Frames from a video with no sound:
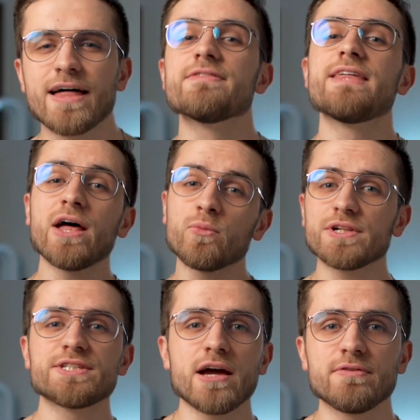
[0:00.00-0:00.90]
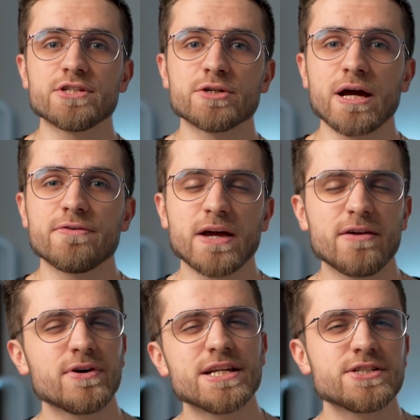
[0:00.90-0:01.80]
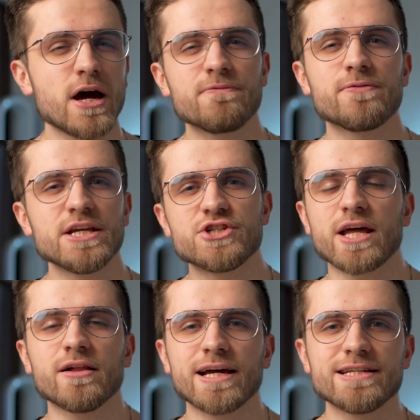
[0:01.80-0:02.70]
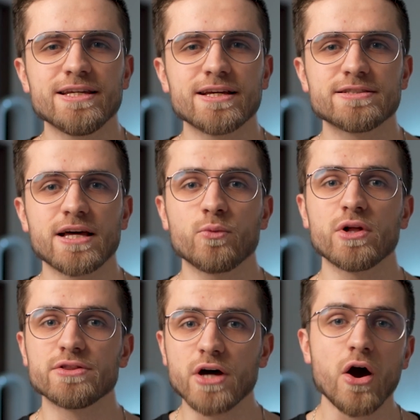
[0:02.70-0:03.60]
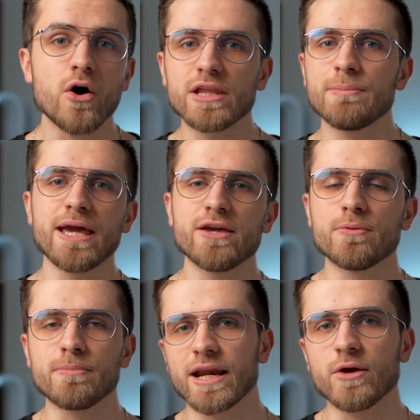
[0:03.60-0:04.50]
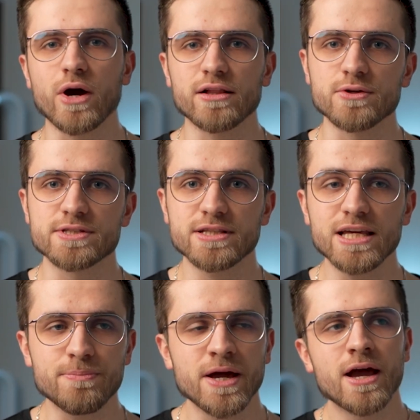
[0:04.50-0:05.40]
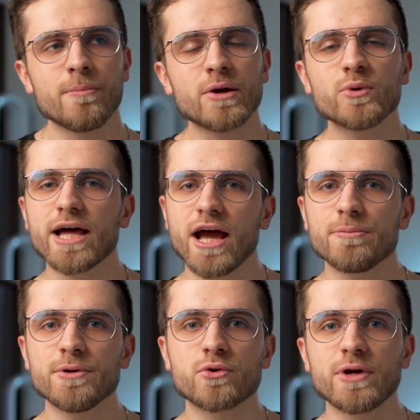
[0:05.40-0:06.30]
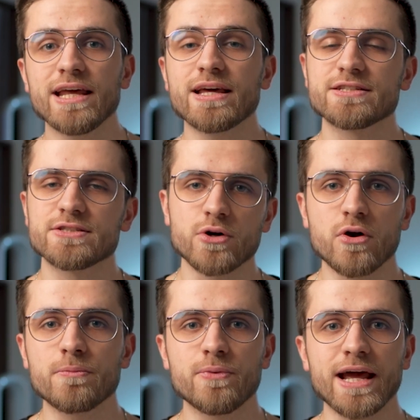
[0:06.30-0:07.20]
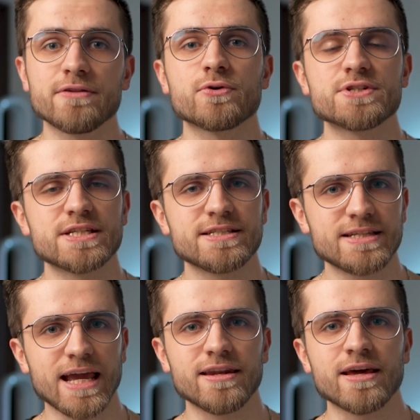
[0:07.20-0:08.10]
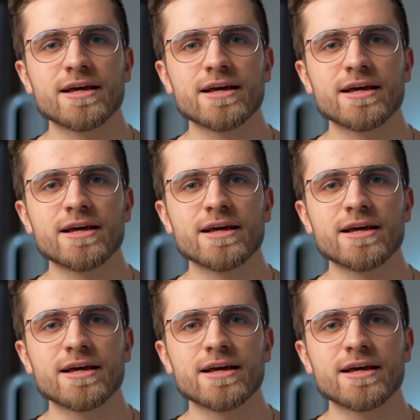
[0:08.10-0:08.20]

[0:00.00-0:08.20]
And then we'll dive into my favorite top 3 channel ideas that will not only make you money while you sleep, but will help you create a strong brand for sustained